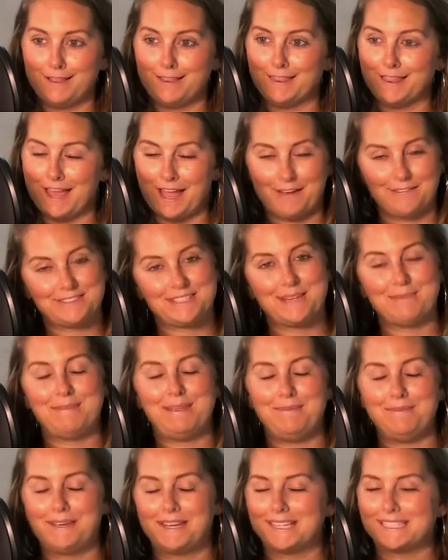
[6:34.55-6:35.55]
laughs at
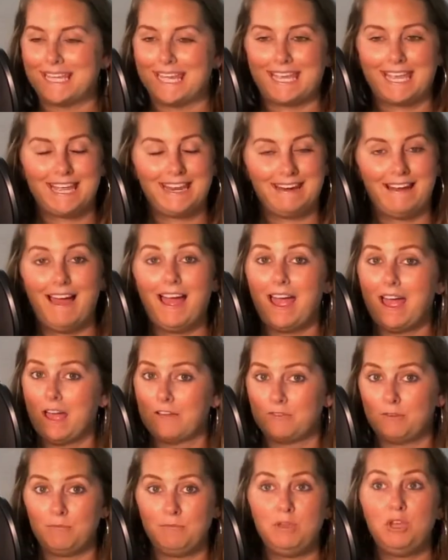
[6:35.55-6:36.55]
me because I cannot
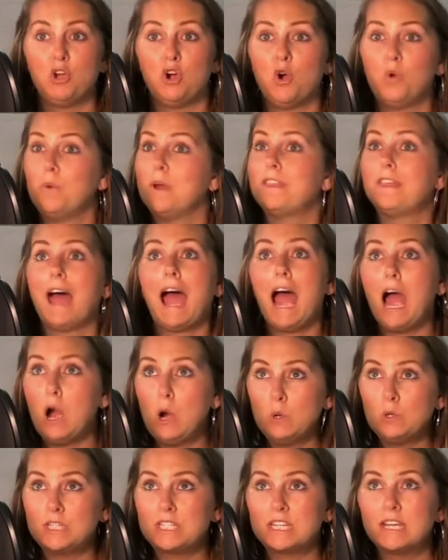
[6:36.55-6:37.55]
have a meal
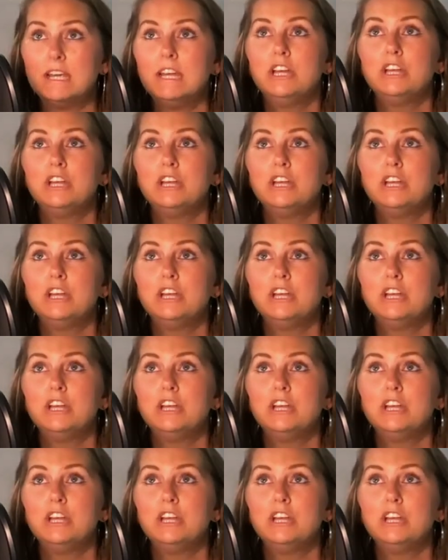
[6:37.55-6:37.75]
without